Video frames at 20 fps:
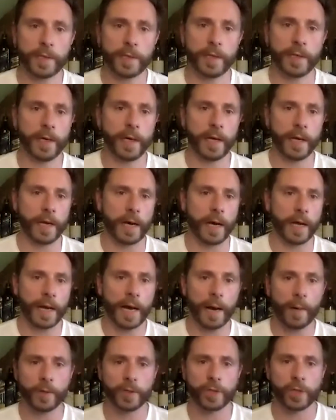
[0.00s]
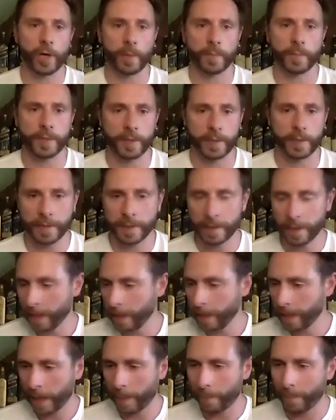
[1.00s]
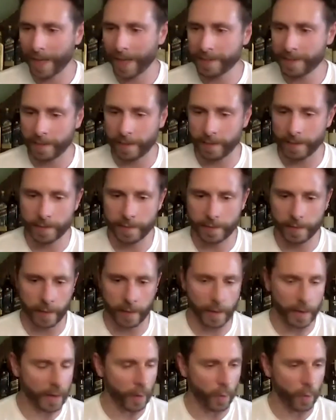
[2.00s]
And our jobs as ambassadors, you know,